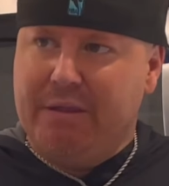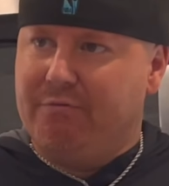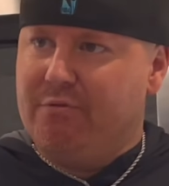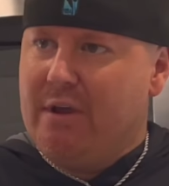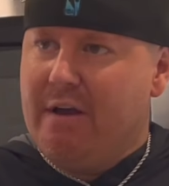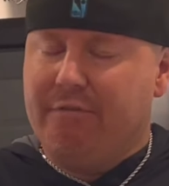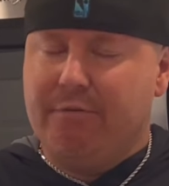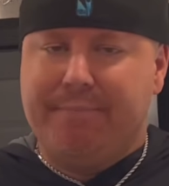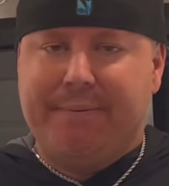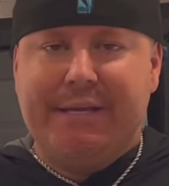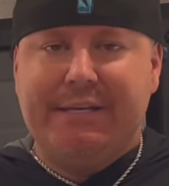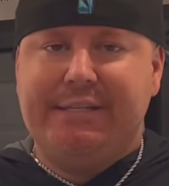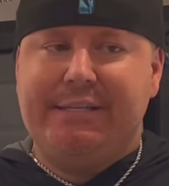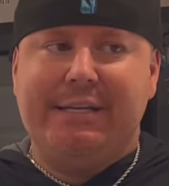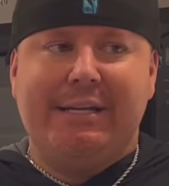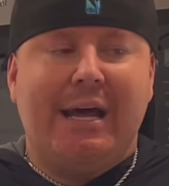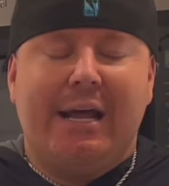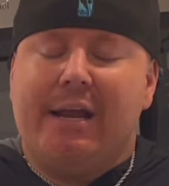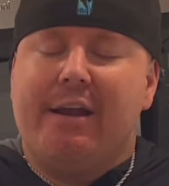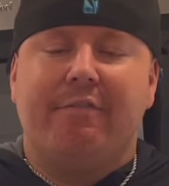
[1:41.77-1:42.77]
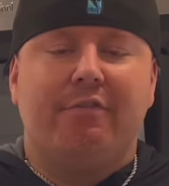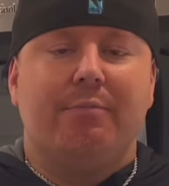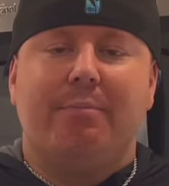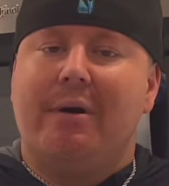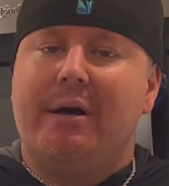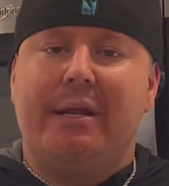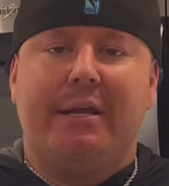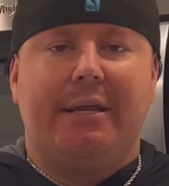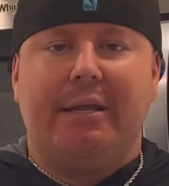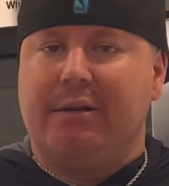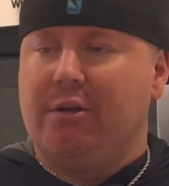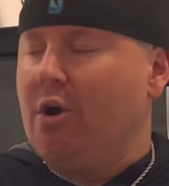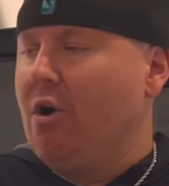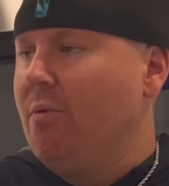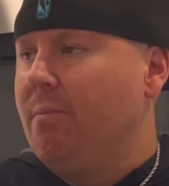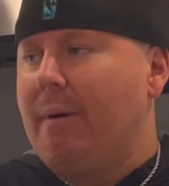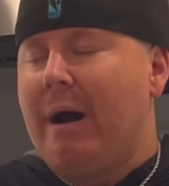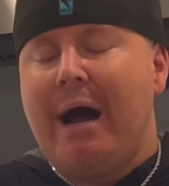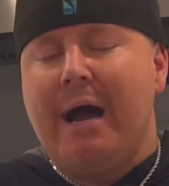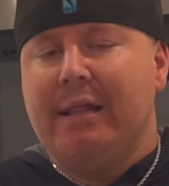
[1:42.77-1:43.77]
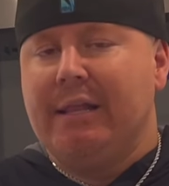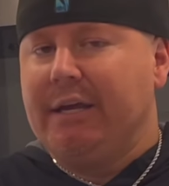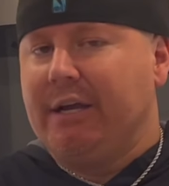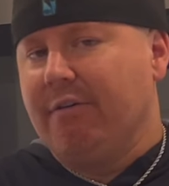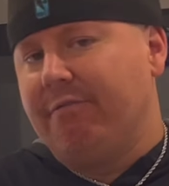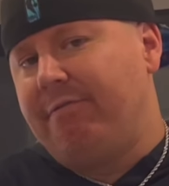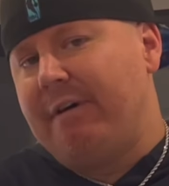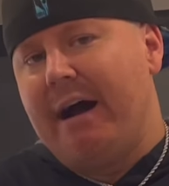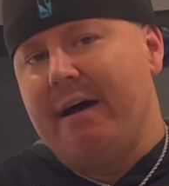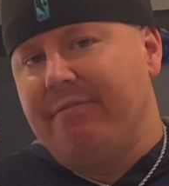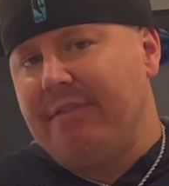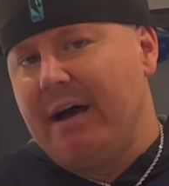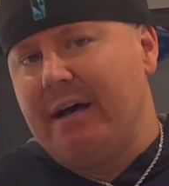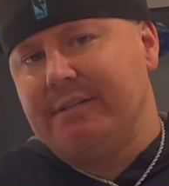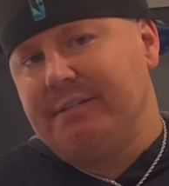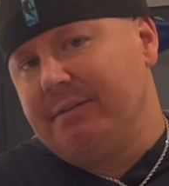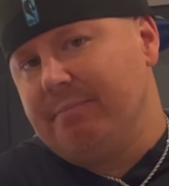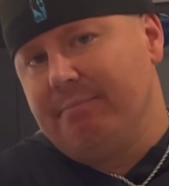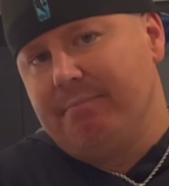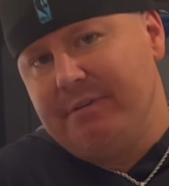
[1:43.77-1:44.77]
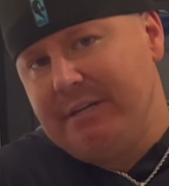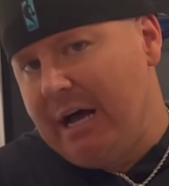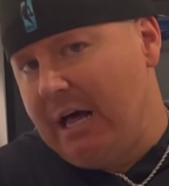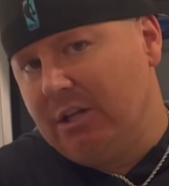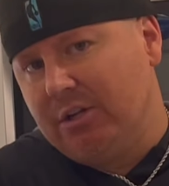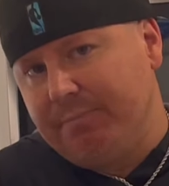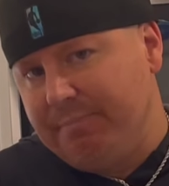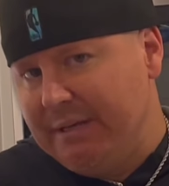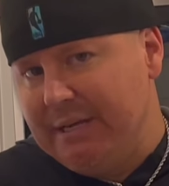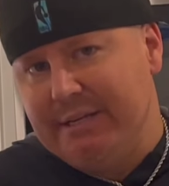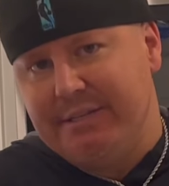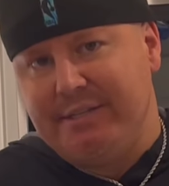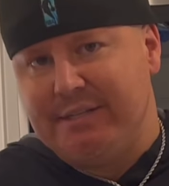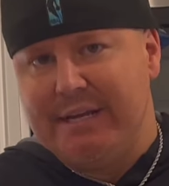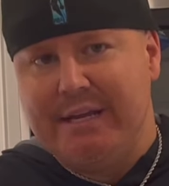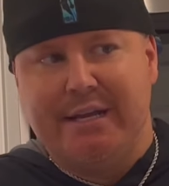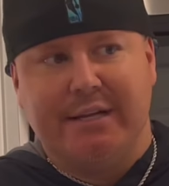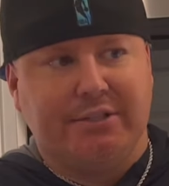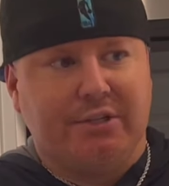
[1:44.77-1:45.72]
If you have a PC, not everybody can go buy like a $5,000 PC.